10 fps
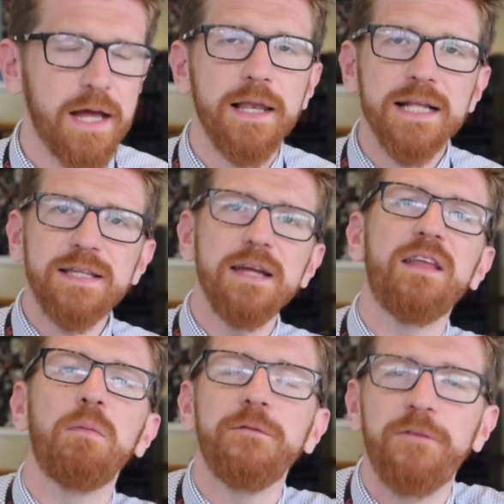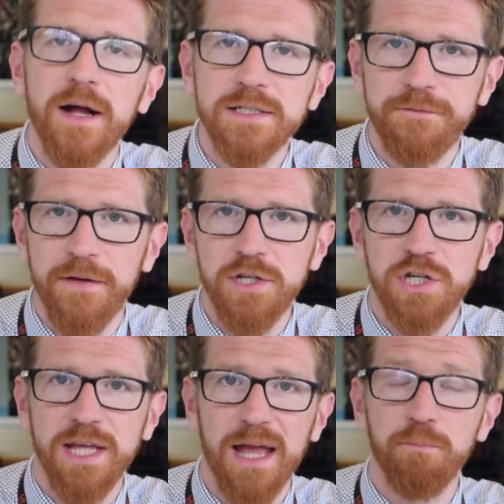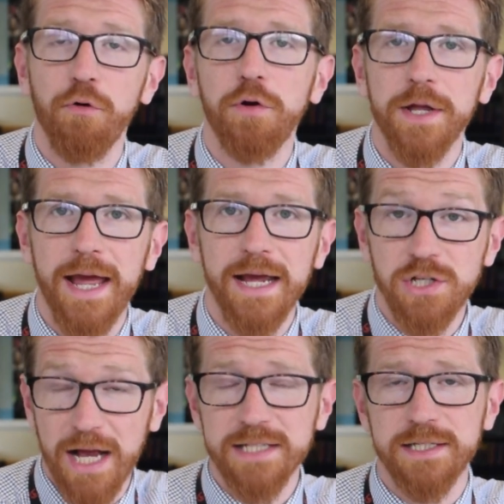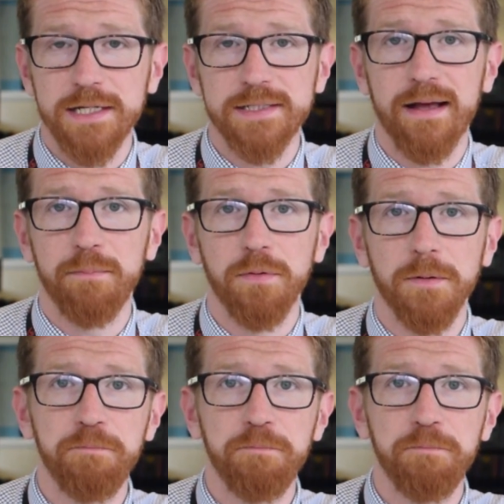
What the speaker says: Let's take Double Fine's adventure game Broken Age as an example.